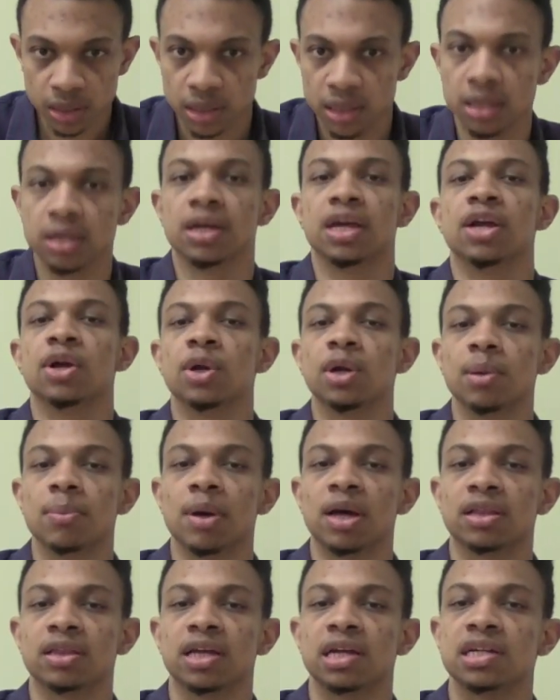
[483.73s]
hearing about
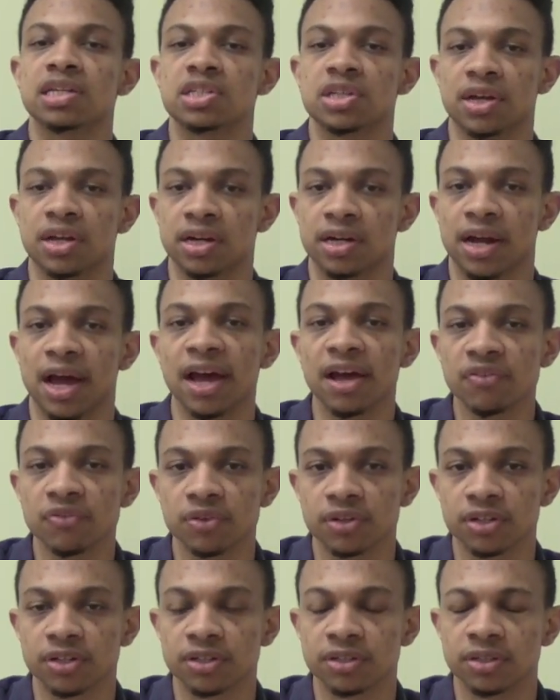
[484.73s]
that is set in
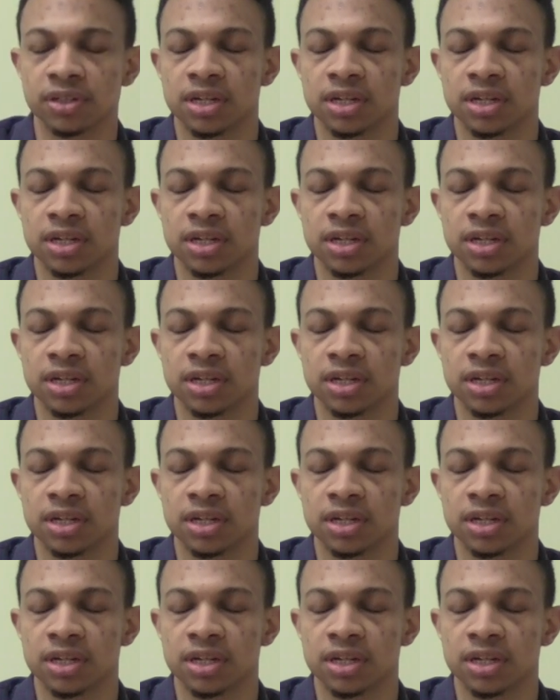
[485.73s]
Africa,